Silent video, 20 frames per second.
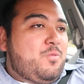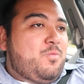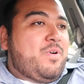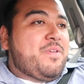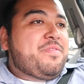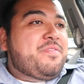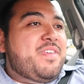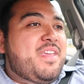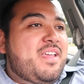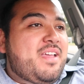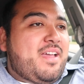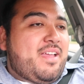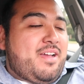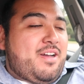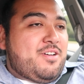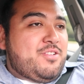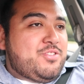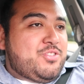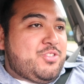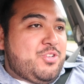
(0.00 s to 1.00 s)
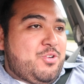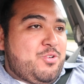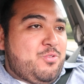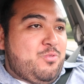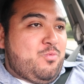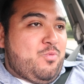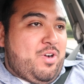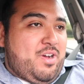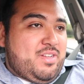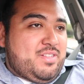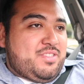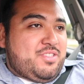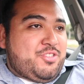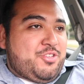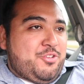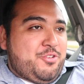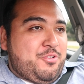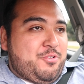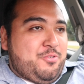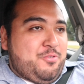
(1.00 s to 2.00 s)
One thing I also want
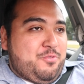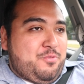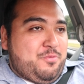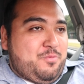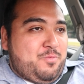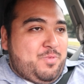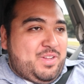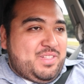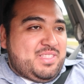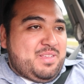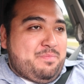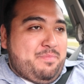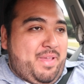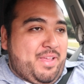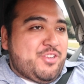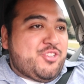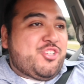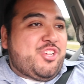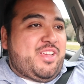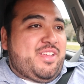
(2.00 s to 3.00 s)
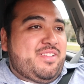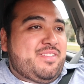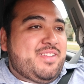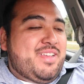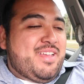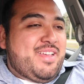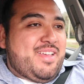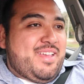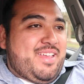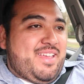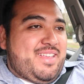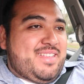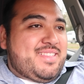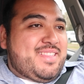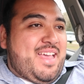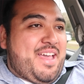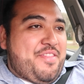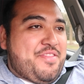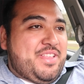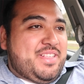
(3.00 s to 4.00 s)
to mention is
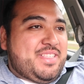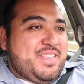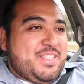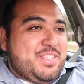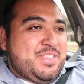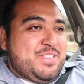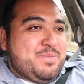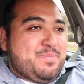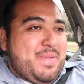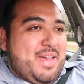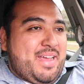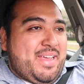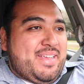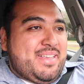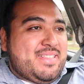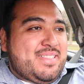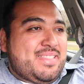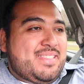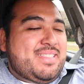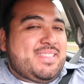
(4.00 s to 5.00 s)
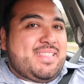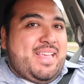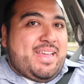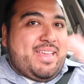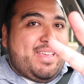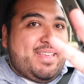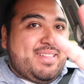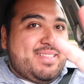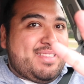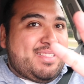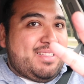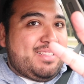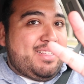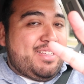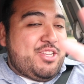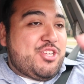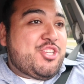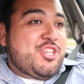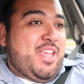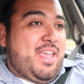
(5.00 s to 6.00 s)
that this is my second
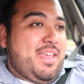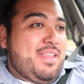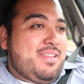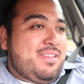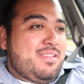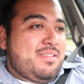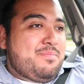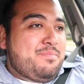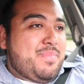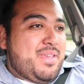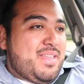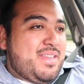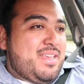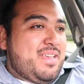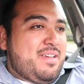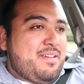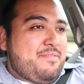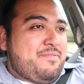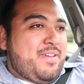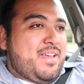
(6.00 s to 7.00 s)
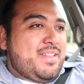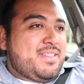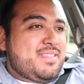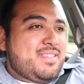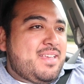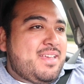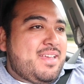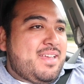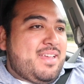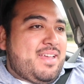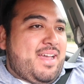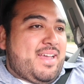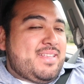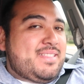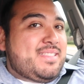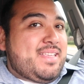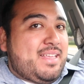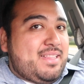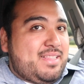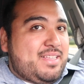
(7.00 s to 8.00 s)
legit media event. I
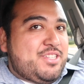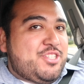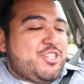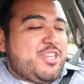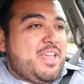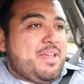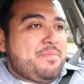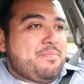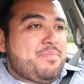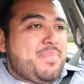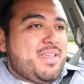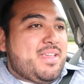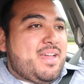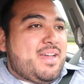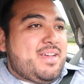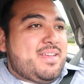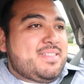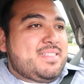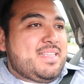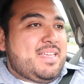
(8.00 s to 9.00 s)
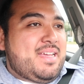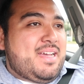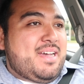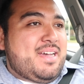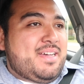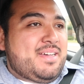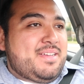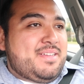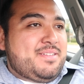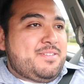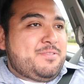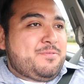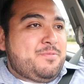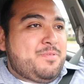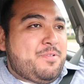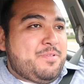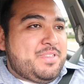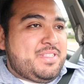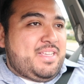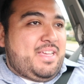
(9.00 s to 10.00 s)
say legit because
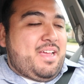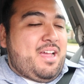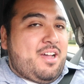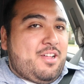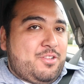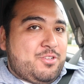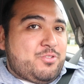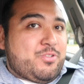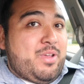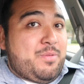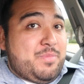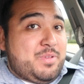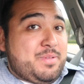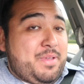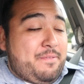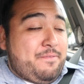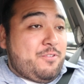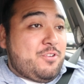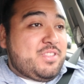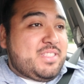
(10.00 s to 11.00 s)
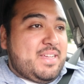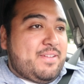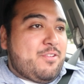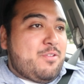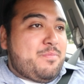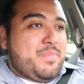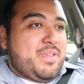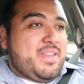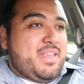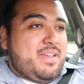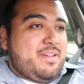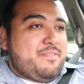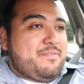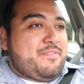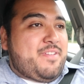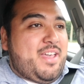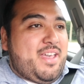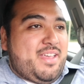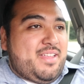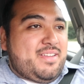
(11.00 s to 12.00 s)
what was it? Hollowscream was my first ever media
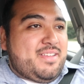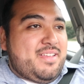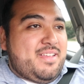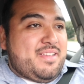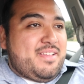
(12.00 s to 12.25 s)
event.